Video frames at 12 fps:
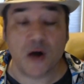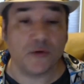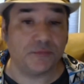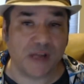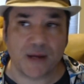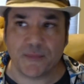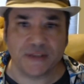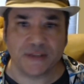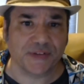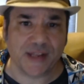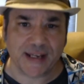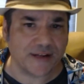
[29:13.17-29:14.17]
not
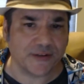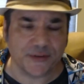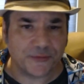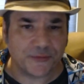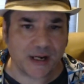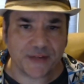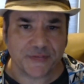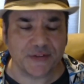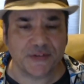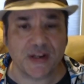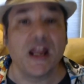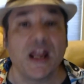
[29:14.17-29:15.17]
much like, I don't know why I was going
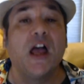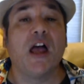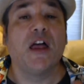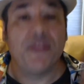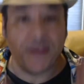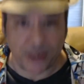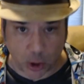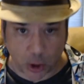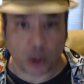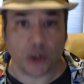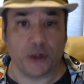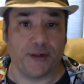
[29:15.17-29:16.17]
to say, the
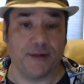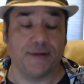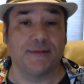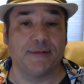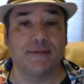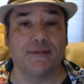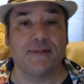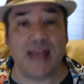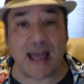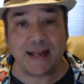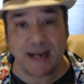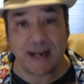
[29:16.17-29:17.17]
urn,
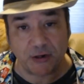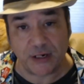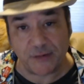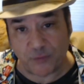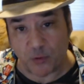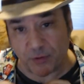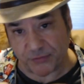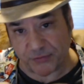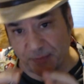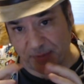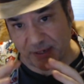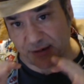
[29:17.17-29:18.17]
that Area 4, there's
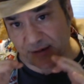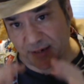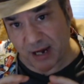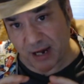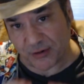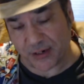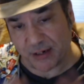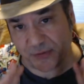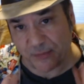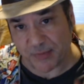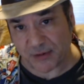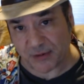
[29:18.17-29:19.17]
a big area in
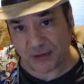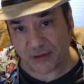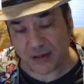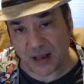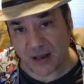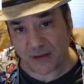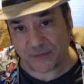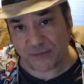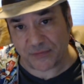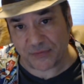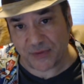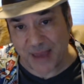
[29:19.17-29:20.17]
the middle
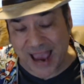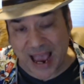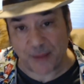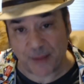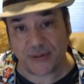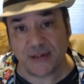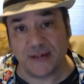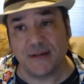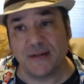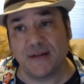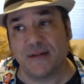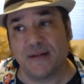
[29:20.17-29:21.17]
of the map
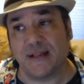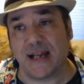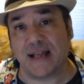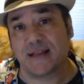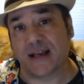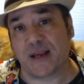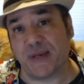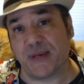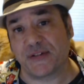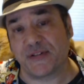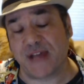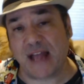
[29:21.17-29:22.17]
that has like a big
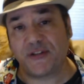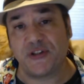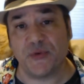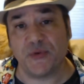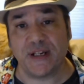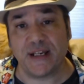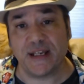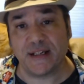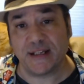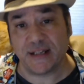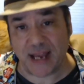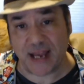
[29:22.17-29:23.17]
statue in it,
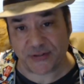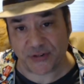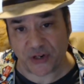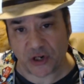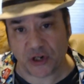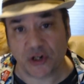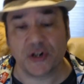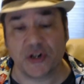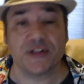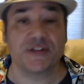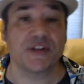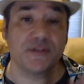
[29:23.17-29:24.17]
and it has an urn.
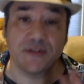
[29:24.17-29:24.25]
It's a,